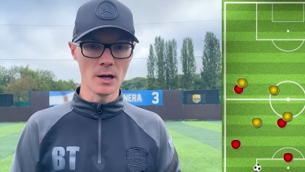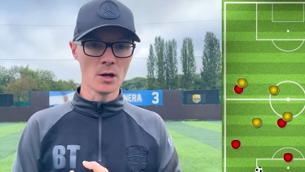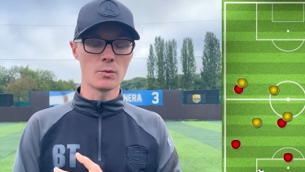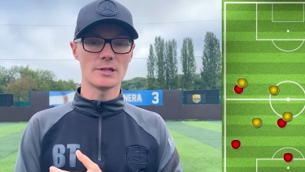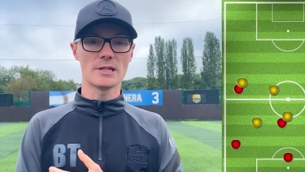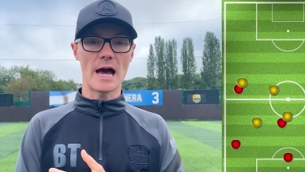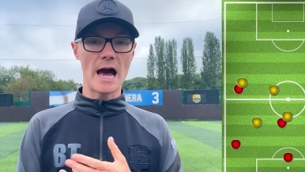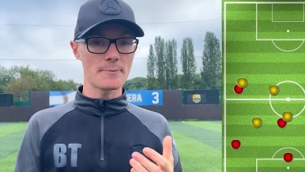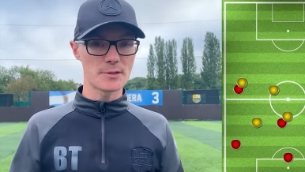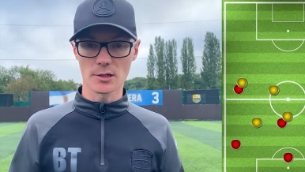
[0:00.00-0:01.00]
which is
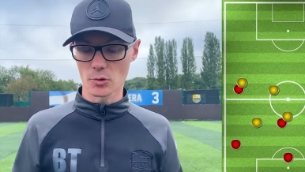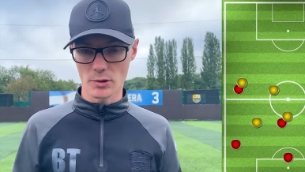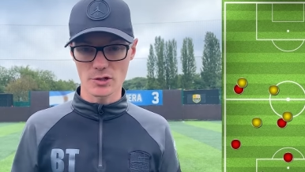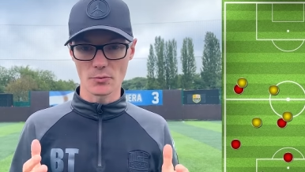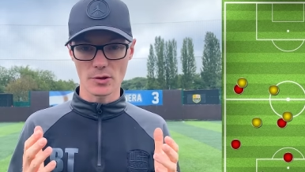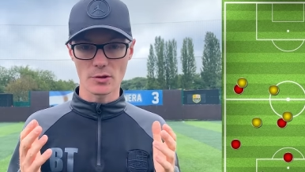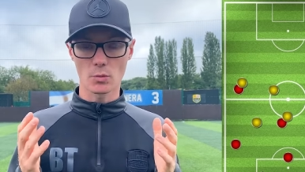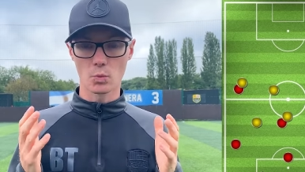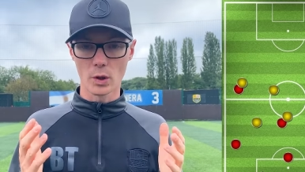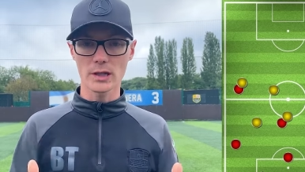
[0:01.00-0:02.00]
absolutely something
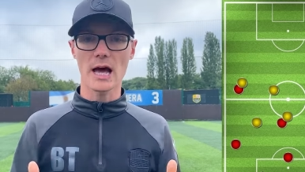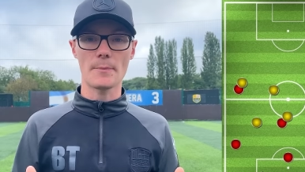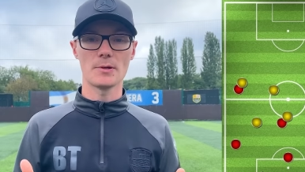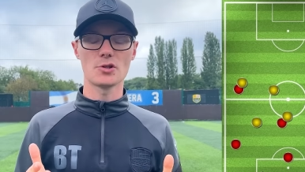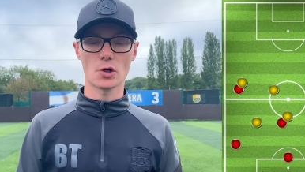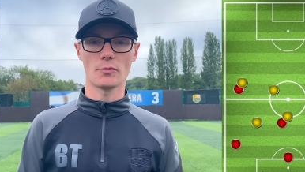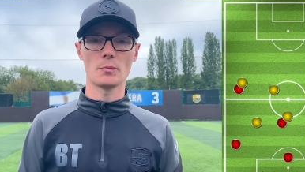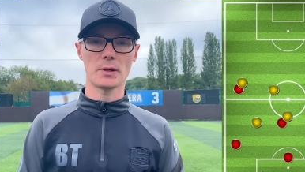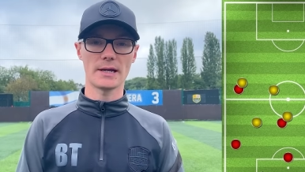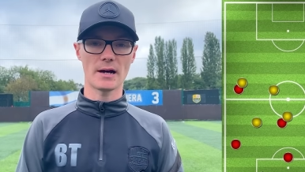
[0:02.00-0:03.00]
that will happen during
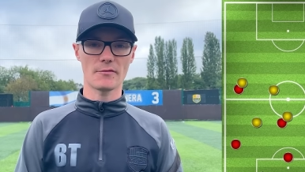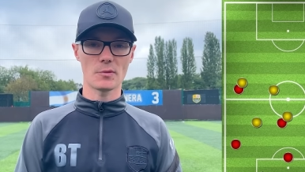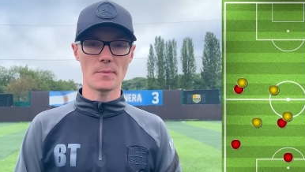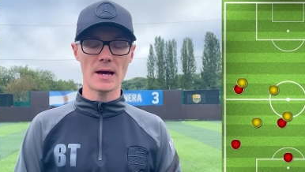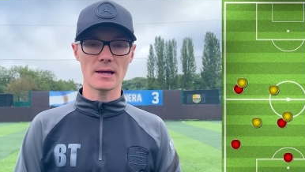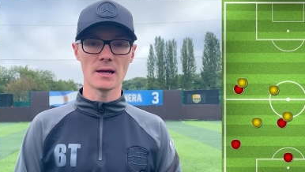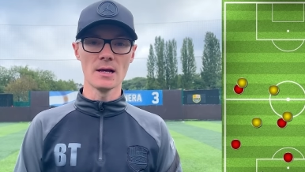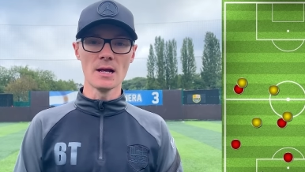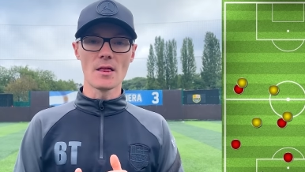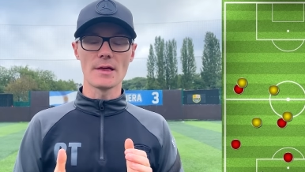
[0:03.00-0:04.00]
playing out from the back,
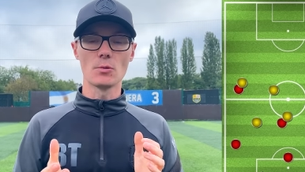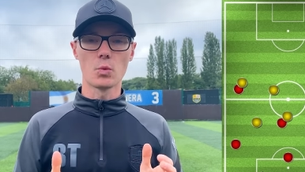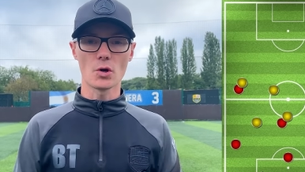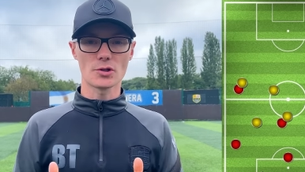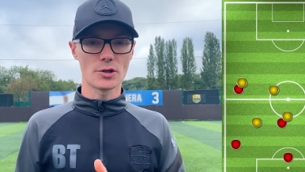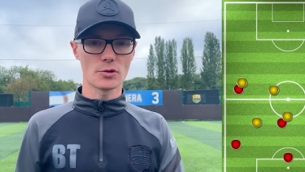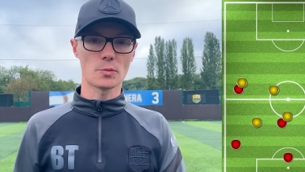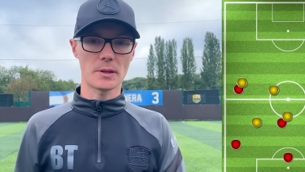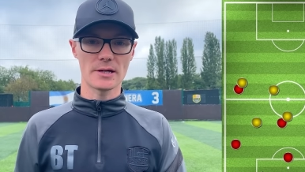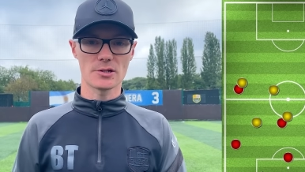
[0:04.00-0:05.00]
then what do the other
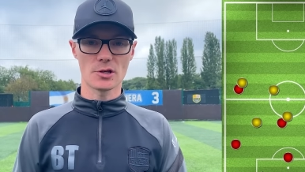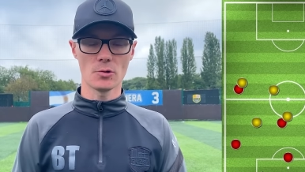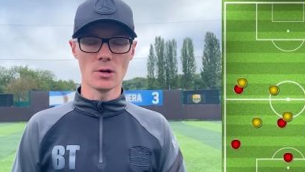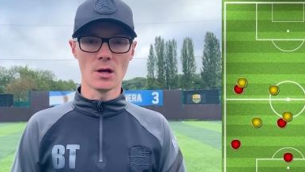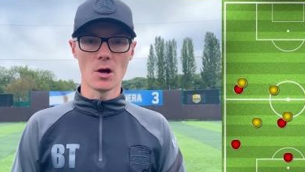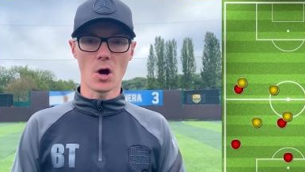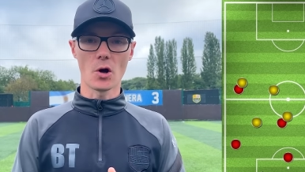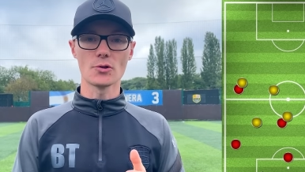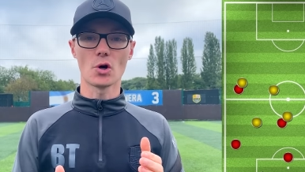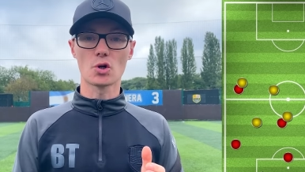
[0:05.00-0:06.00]
players do?
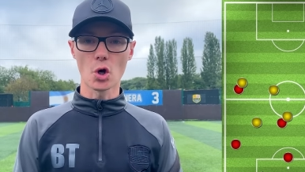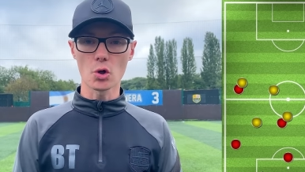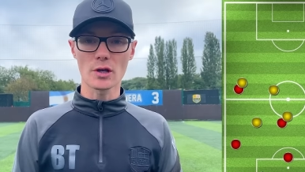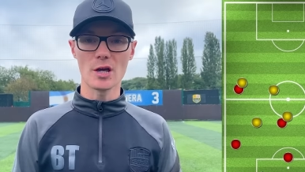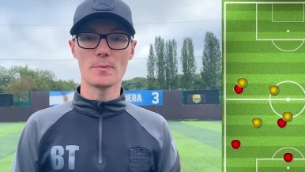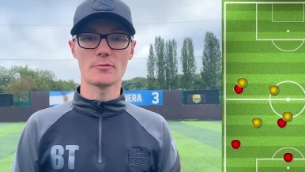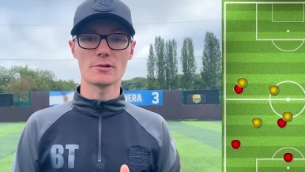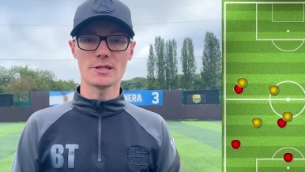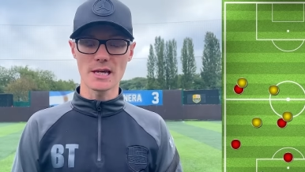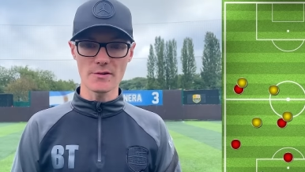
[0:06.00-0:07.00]
On your goalkeeper
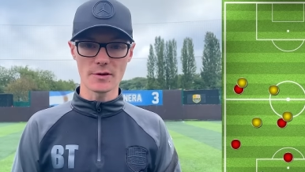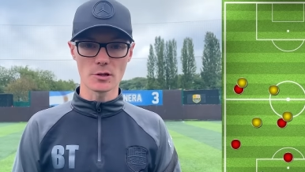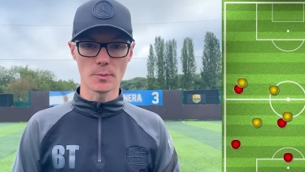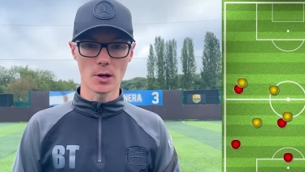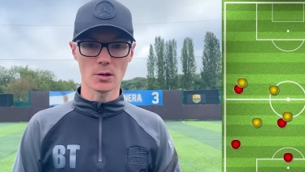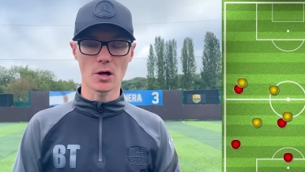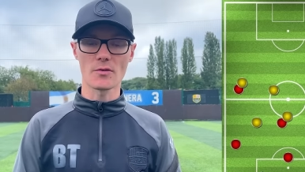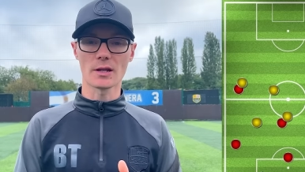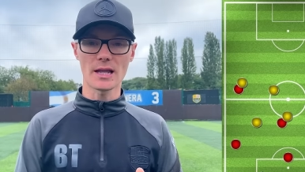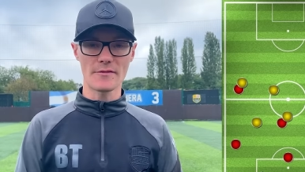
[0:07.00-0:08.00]
receiving the ball on
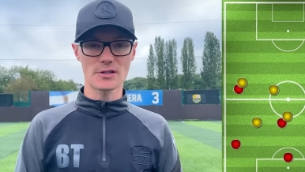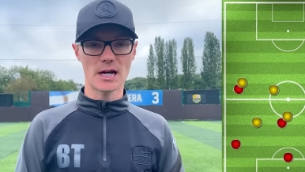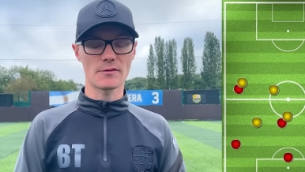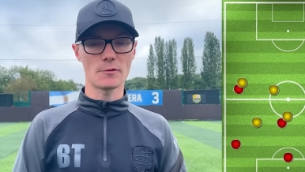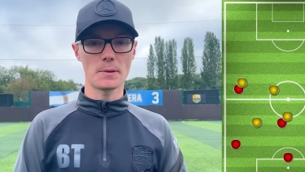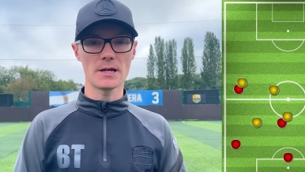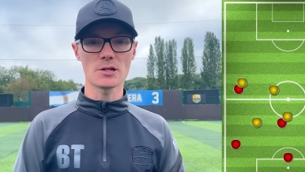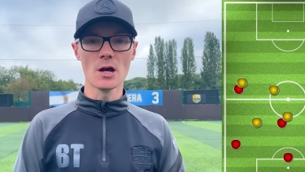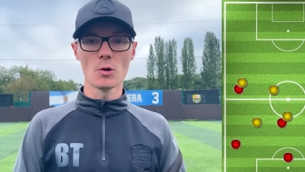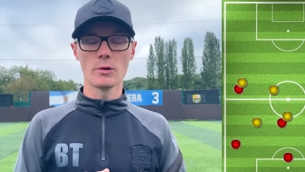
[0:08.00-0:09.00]
the left side of the pitch,
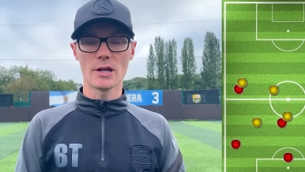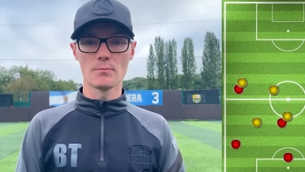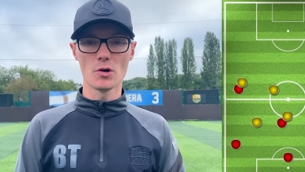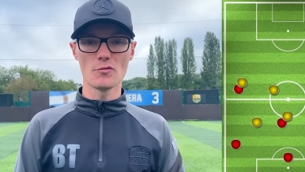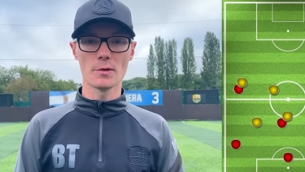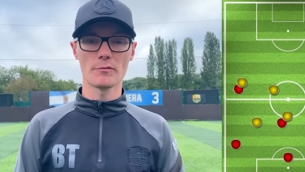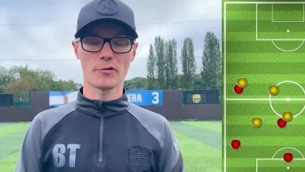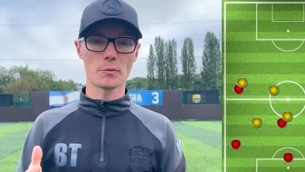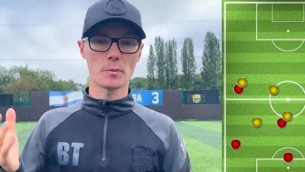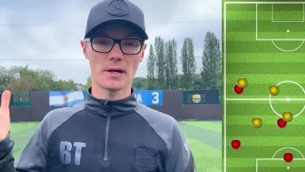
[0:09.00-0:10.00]
we need movement
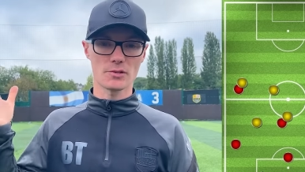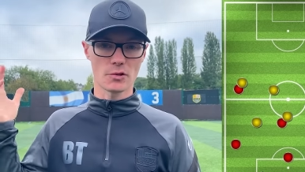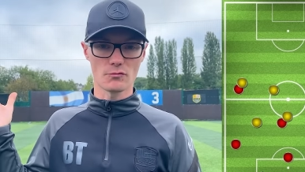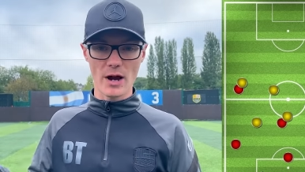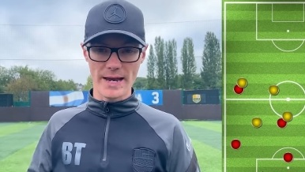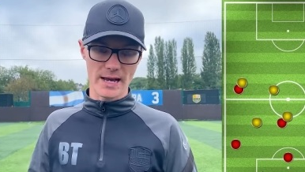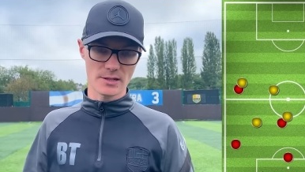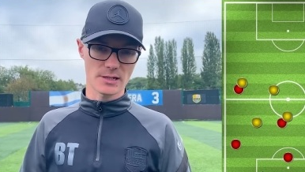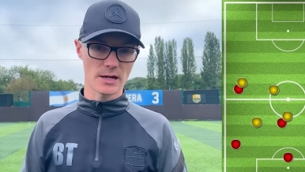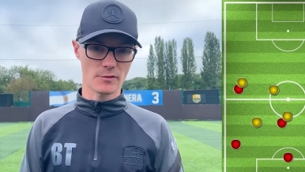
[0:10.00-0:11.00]
from the players on the right hand
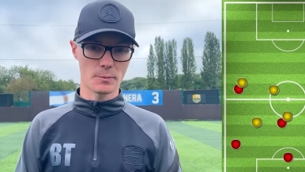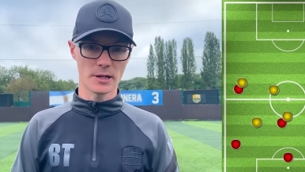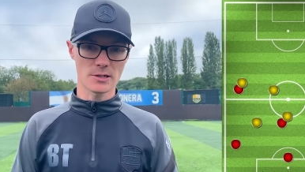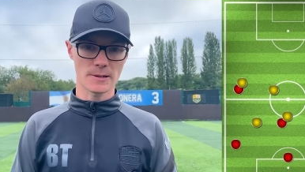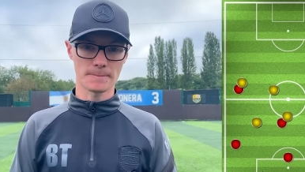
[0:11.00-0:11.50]
side of the pitch.